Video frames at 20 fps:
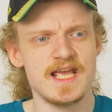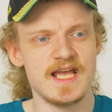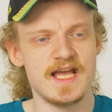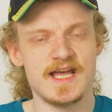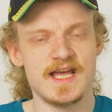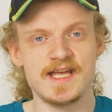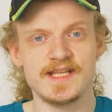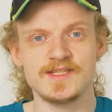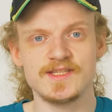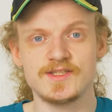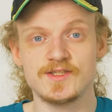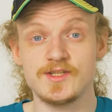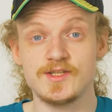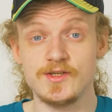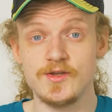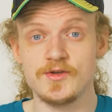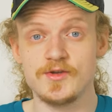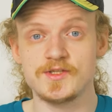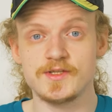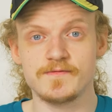And the
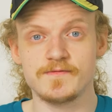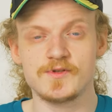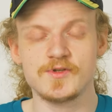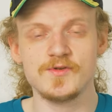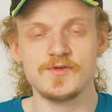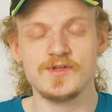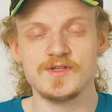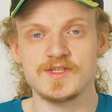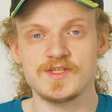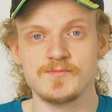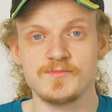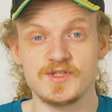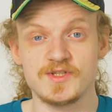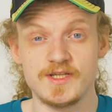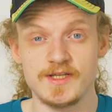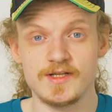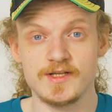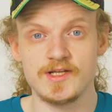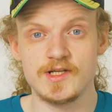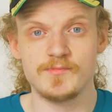USF Juniors in
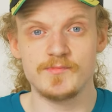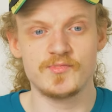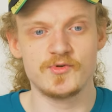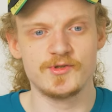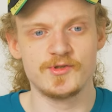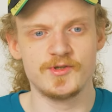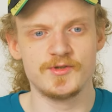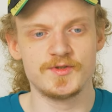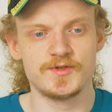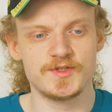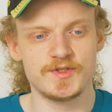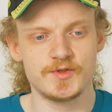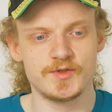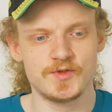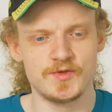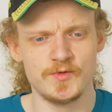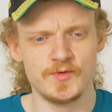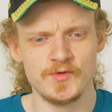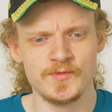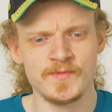particular produced
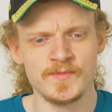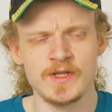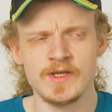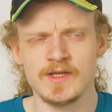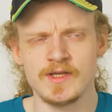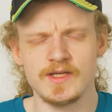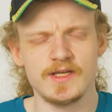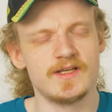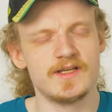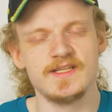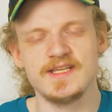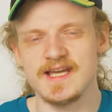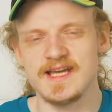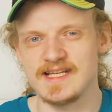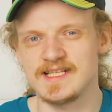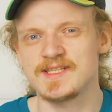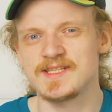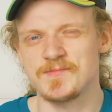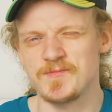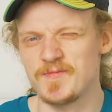2,
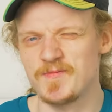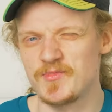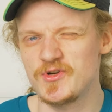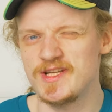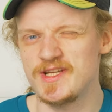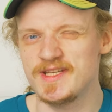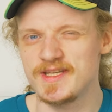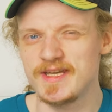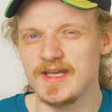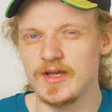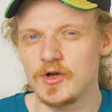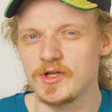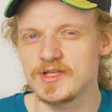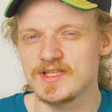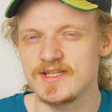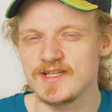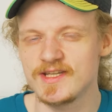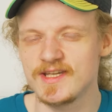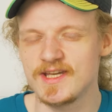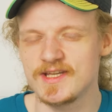yes, pretty
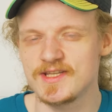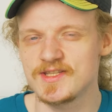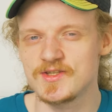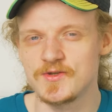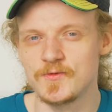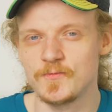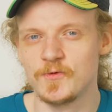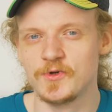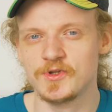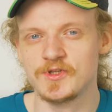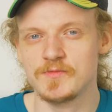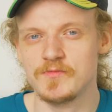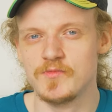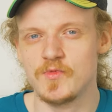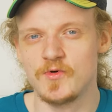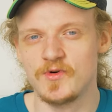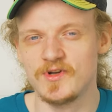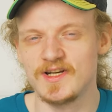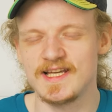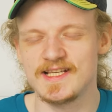chaotic as you would
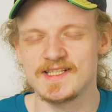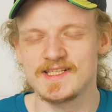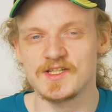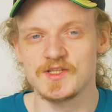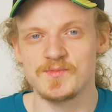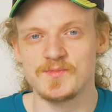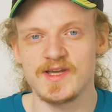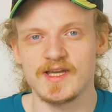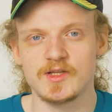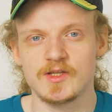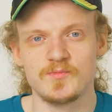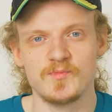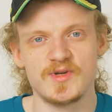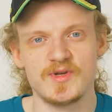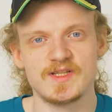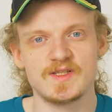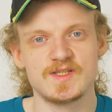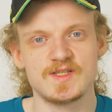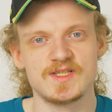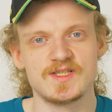more or less expect,
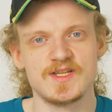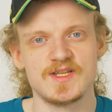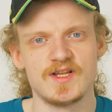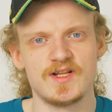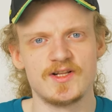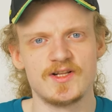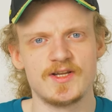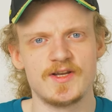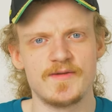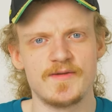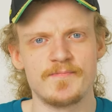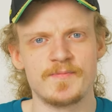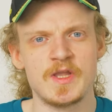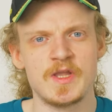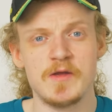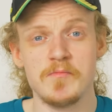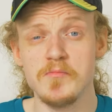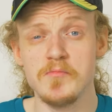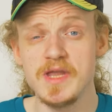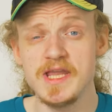but still
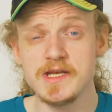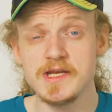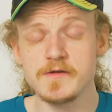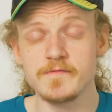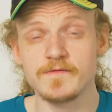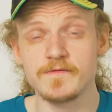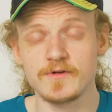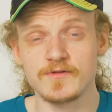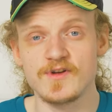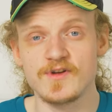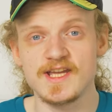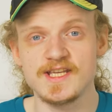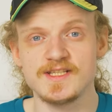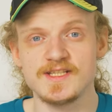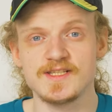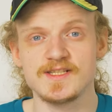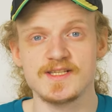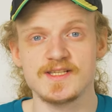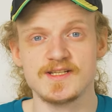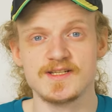meaningful
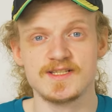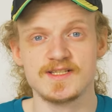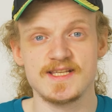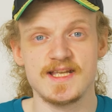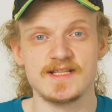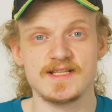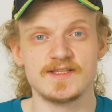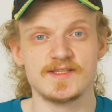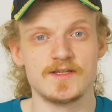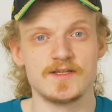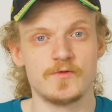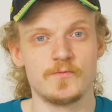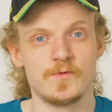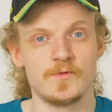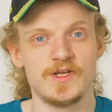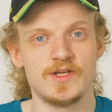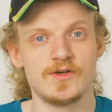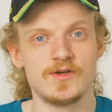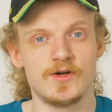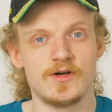races in the sense that
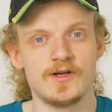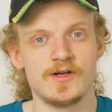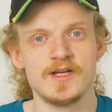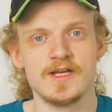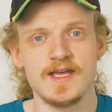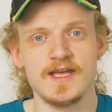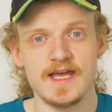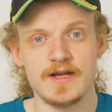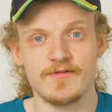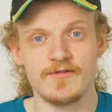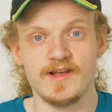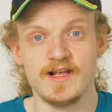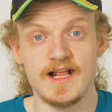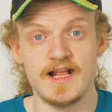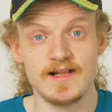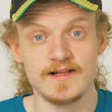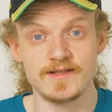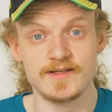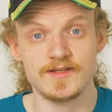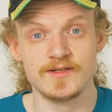we got Ariel
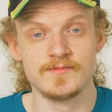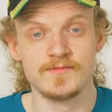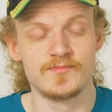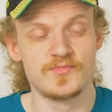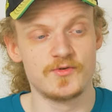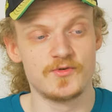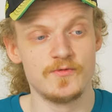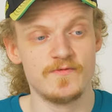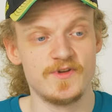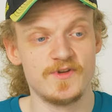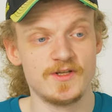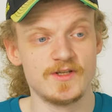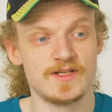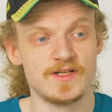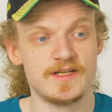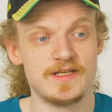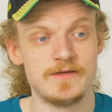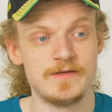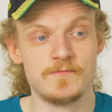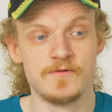Elkin proving
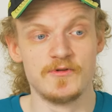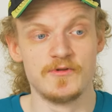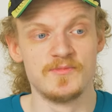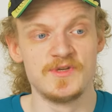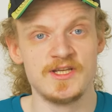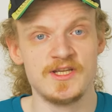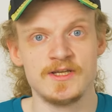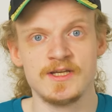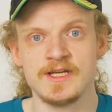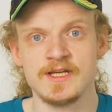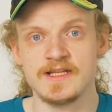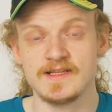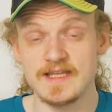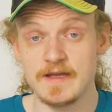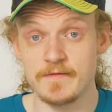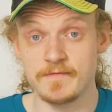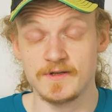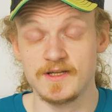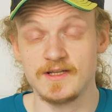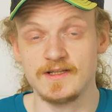that he will be
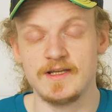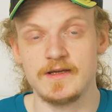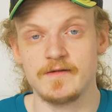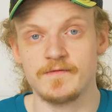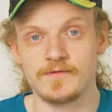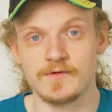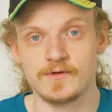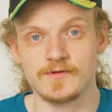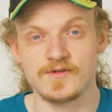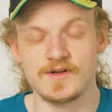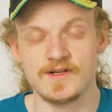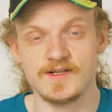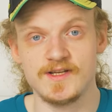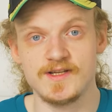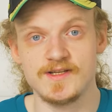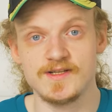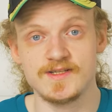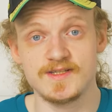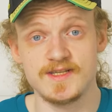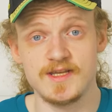definitely a front runner
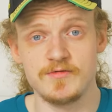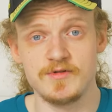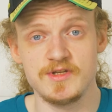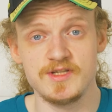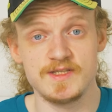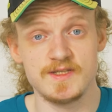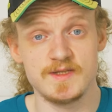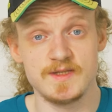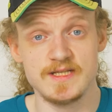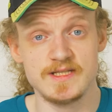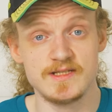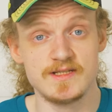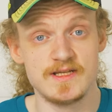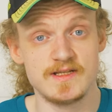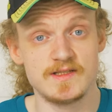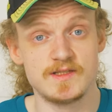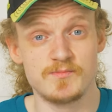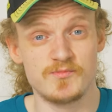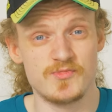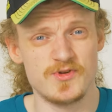in the series. He
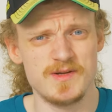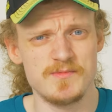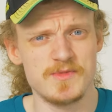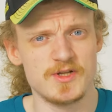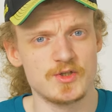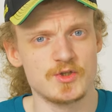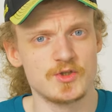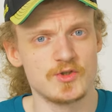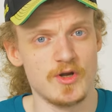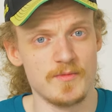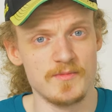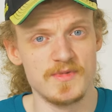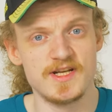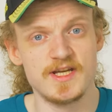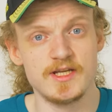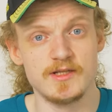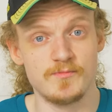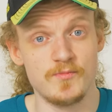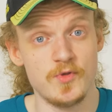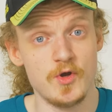did pretty much
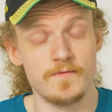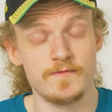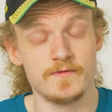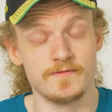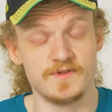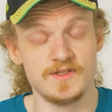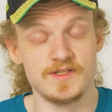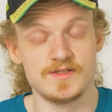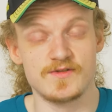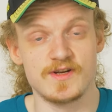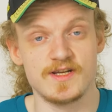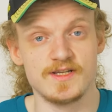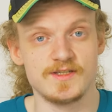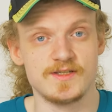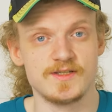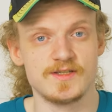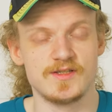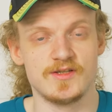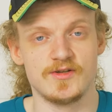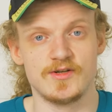dominate both of these
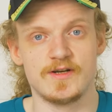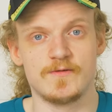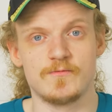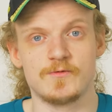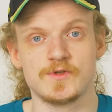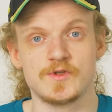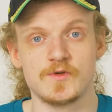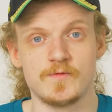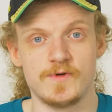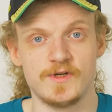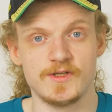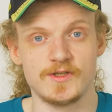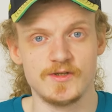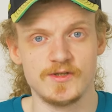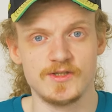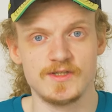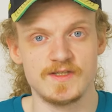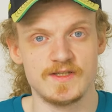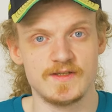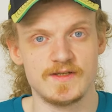races, so that was quite
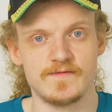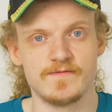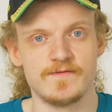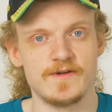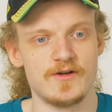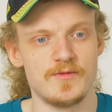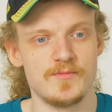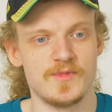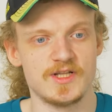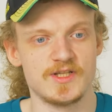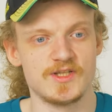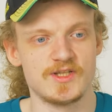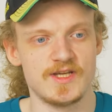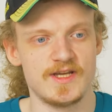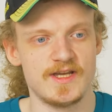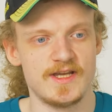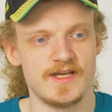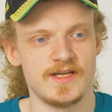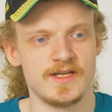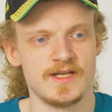good, very much
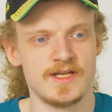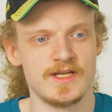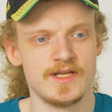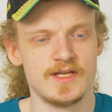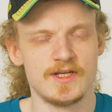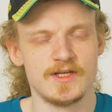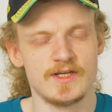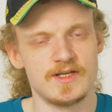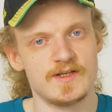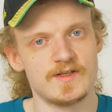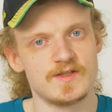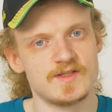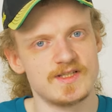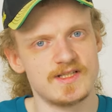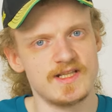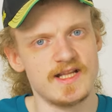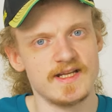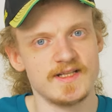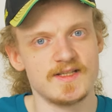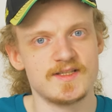a
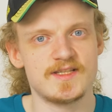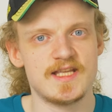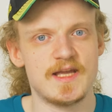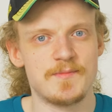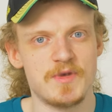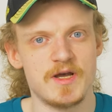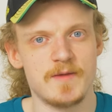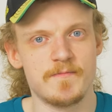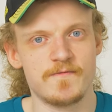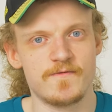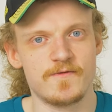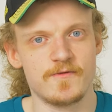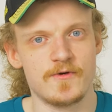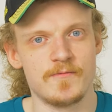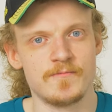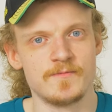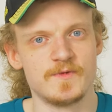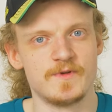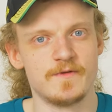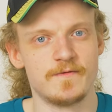slight step up
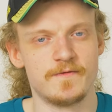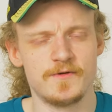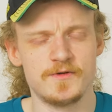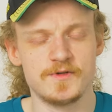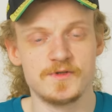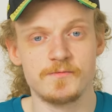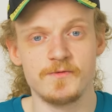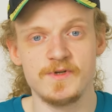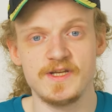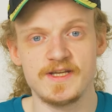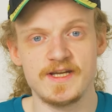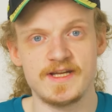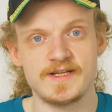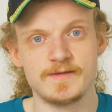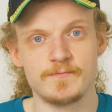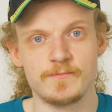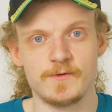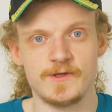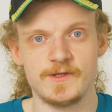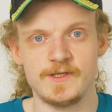from the first
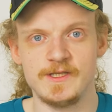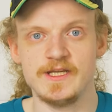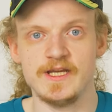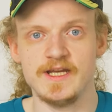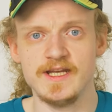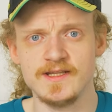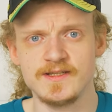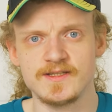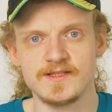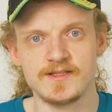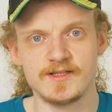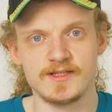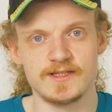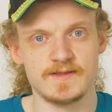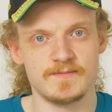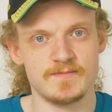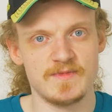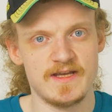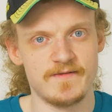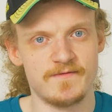weekend where he hinted
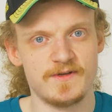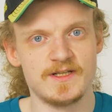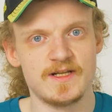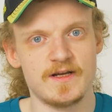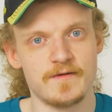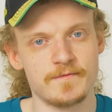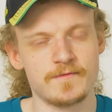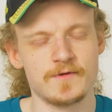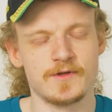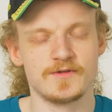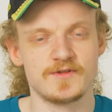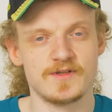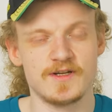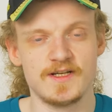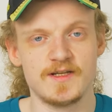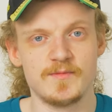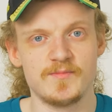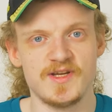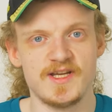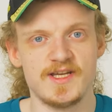at having that front
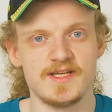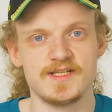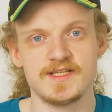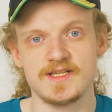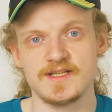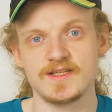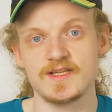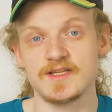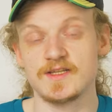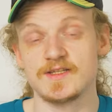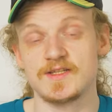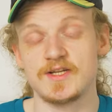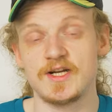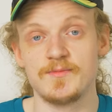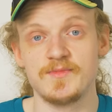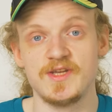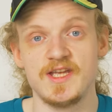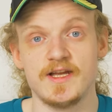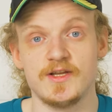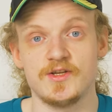running pace, and this
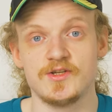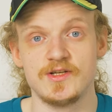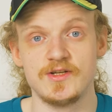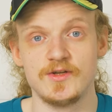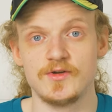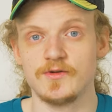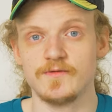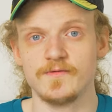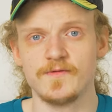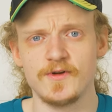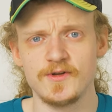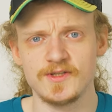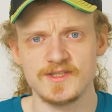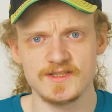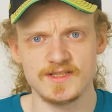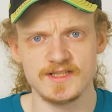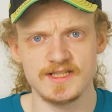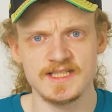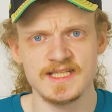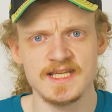time he actually
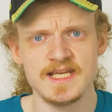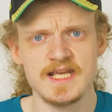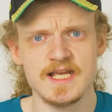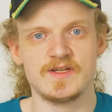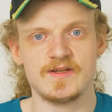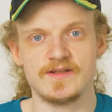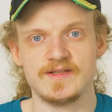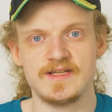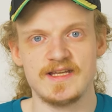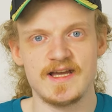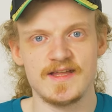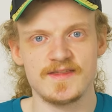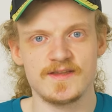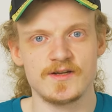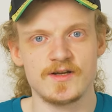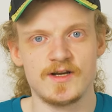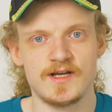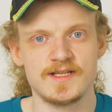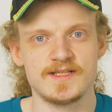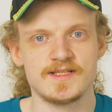converted it. And the other
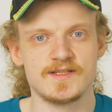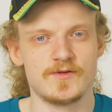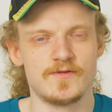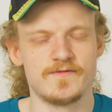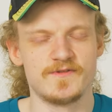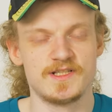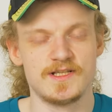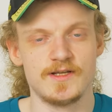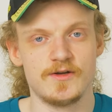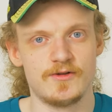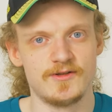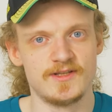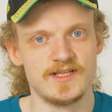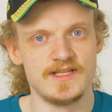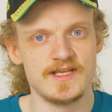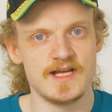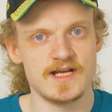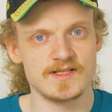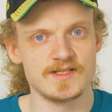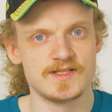guys, obviously all the
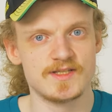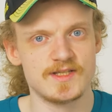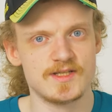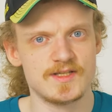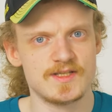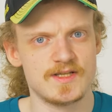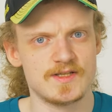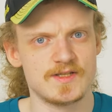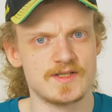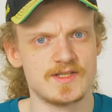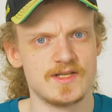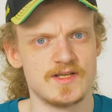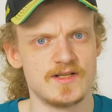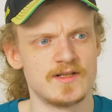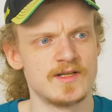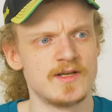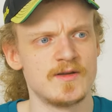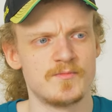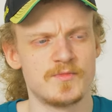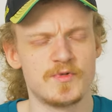youngsters, are
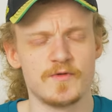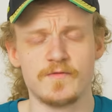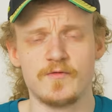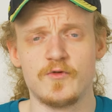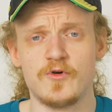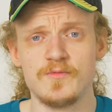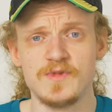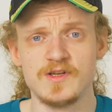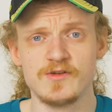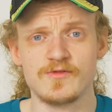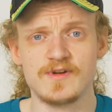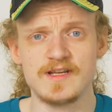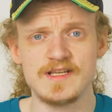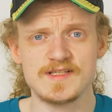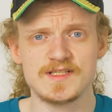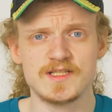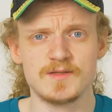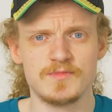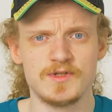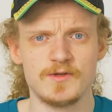still performing
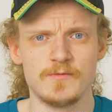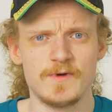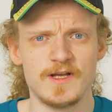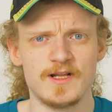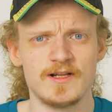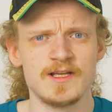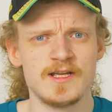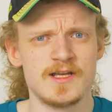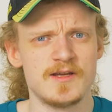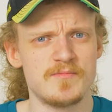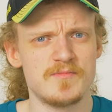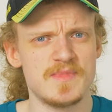reasonably well.